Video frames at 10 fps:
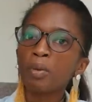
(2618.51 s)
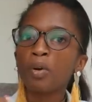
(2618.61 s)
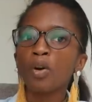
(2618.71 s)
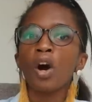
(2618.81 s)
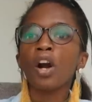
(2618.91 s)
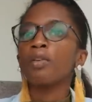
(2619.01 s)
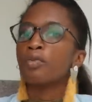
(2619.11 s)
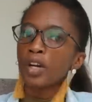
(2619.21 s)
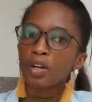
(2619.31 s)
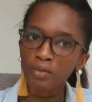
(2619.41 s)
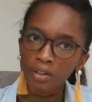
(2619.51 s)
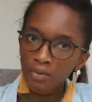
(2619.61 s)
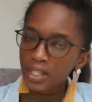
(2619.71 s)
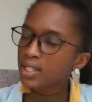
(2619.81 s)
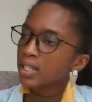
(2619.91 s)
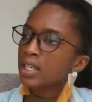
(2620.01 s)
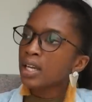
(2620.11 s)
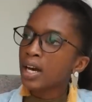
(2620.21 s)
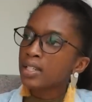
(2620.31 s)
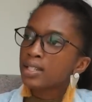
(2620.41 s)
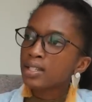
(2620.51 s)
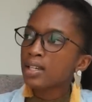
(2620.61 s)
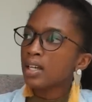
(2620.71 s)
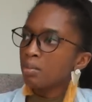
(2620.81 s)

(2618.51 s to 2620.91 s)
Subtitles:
People are afraid of investing in us,